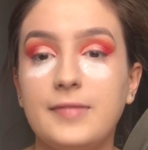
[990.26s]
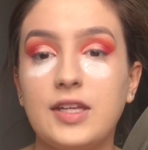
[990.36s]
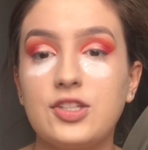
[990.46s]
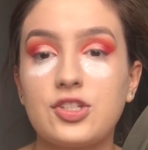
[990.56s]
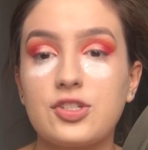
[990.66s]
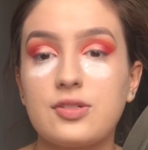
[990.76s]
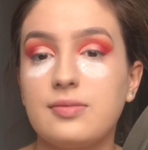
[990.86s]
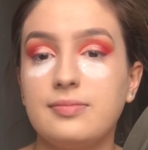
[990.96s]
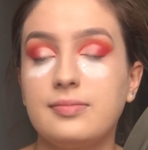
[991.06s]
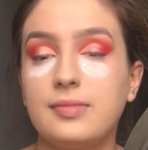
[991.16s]
it's
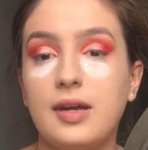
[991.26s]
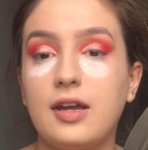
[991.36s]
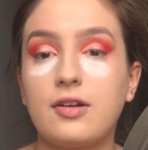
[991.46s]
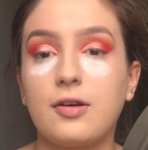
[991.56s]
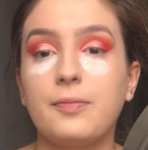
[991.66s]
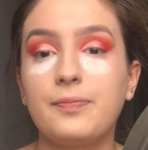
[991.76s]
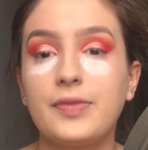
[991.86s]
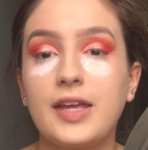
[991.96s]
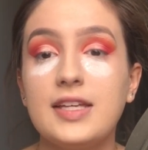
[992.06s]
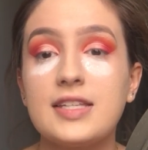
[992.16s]
just, I don't know.
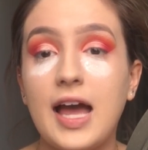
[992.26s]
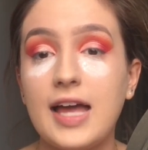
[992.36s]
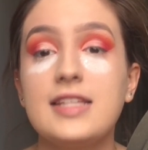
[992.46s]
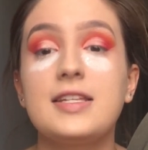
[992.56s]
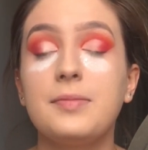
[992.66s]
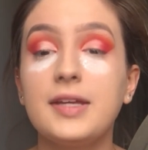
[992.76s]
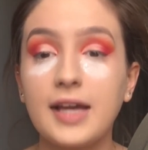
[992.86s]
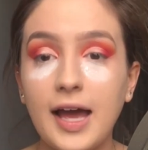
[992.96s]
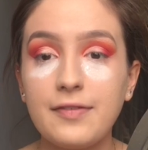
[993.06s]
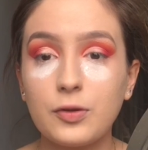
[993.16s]
It's
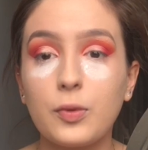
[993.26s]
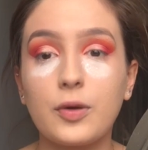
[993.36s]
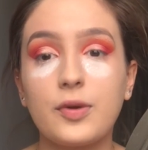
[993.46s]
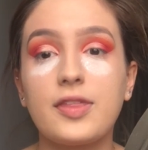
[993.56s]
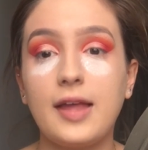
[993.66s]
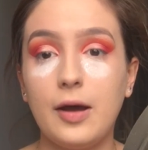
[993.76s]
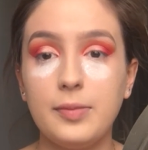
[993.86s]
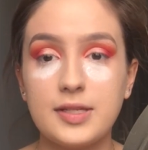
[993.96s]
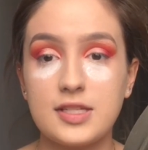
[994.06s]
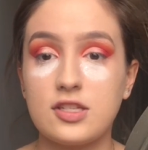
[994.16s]
something I have to work with now
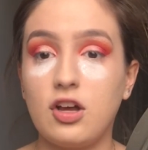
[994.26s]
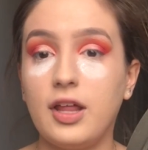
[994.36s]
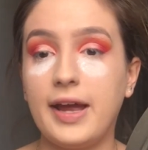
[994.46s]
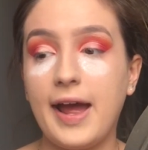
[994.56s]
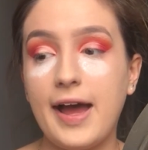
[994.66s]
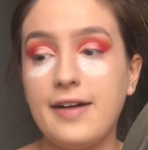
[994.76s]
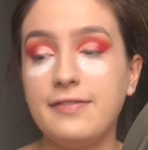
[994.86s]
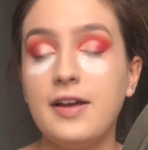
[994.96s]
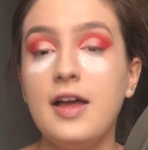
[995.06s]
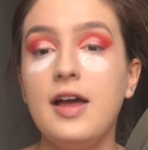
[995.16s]
because it's all I
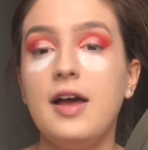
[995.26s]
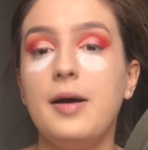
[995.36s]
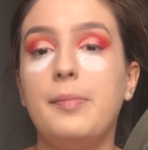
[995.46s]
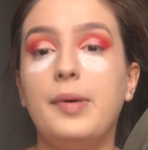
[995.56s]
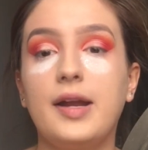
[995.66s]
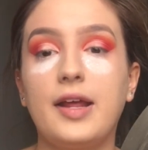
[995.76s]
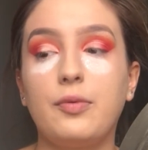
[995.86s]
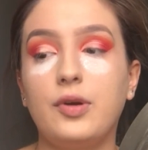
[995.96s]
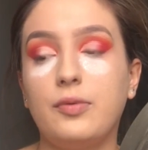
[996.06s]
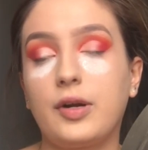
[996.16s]
have, but I
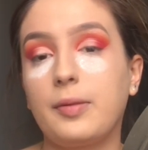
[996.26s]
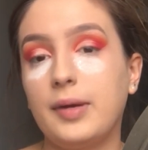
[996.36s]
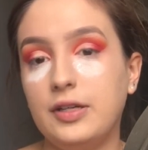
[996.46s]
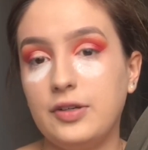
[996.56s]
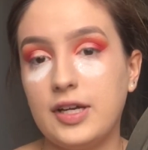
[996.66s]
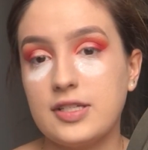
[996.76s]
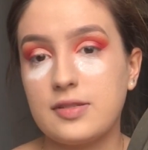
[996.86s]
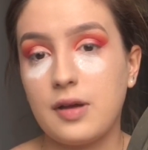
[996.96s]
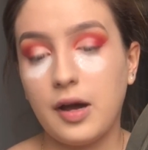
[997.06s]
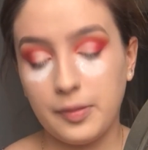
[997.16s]
wouldn't recommend you
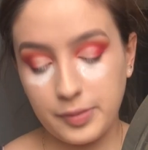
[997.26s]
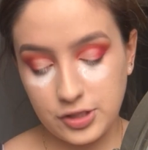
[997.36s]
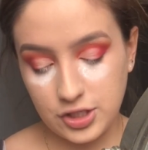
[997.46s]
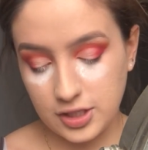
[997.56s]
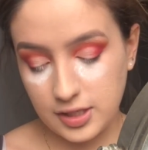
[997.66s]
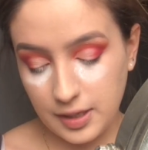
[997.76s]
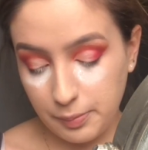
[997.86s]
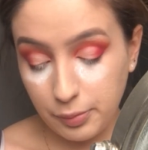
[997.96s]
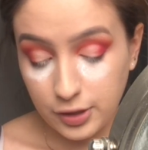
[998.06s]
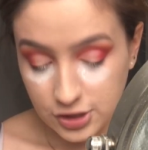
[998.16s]
guys
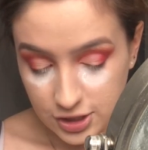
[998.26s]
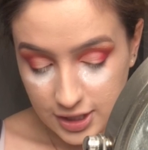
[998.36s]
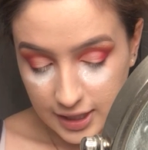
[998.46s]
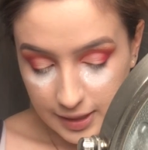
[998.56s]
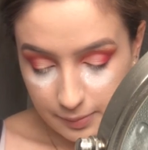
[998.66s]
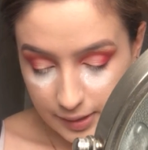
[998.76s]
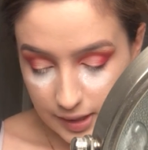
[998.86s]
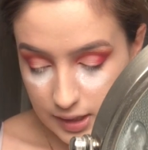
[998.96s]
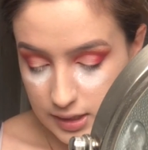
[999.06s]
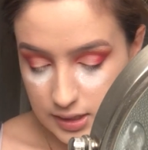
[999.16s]
purchasing it
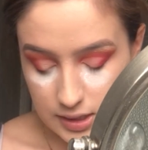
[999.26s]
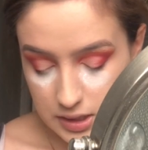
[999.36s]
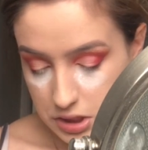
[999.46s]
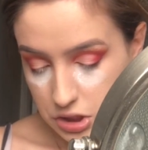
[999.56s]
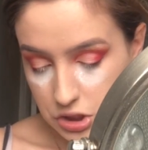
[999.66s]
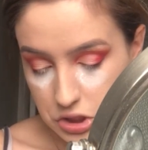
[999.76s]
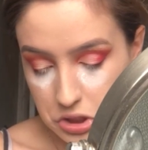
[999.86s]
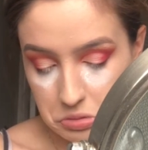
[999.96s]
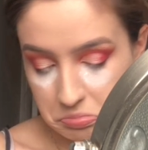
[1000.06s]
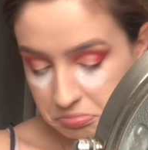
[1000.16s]
because it's
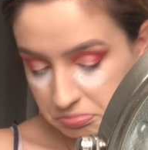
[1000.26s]
just